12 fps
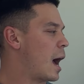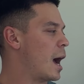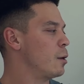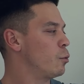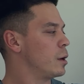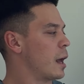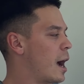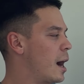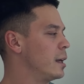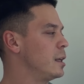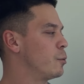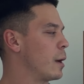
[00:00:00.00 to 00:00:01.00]
I would
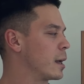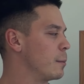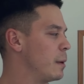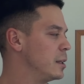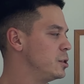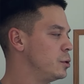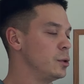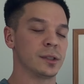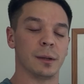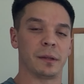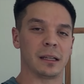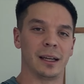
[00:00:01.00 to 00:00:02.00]
highly recommend you do
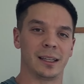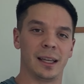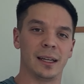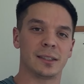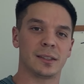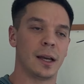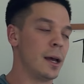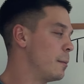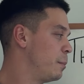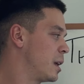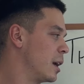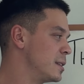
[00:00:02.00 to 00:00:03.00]
something like this
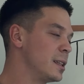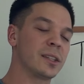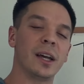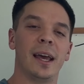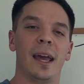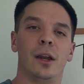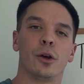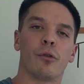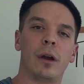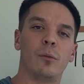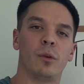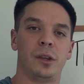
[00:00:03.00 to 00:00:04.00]
because it's going to
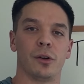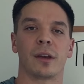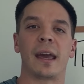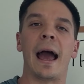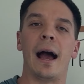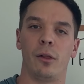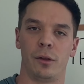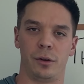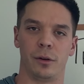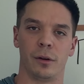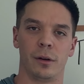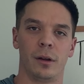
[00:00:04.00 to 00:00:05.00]
integrate with your
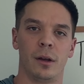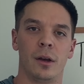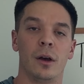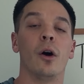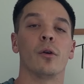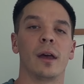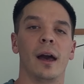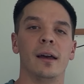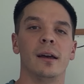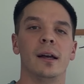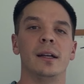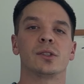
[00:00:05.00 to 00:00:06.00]
calendar, okay?
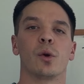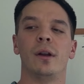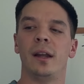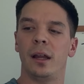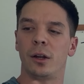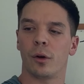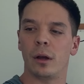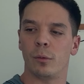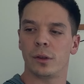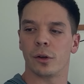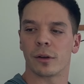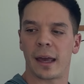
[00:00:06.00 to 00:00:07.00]
It's going to integrate
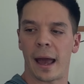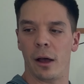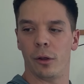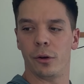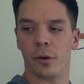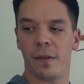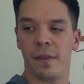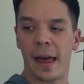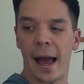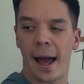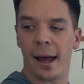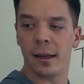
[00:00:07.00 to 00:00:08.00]
with your calendar, and
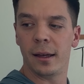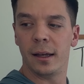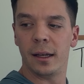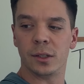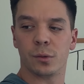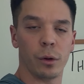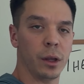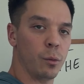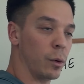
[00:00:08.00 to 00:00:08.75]
that is really